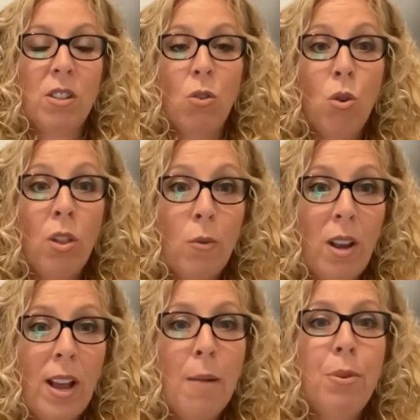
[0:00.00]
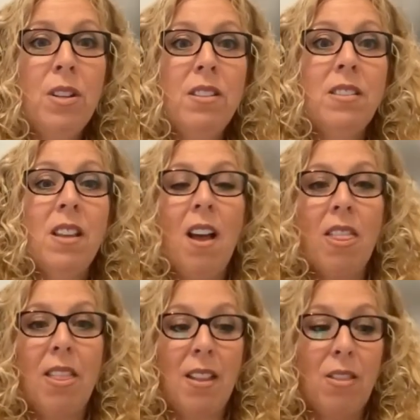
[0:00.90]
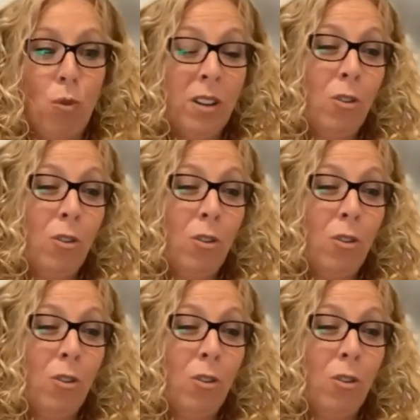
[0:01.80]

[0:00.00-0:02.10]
And all that will happen is that one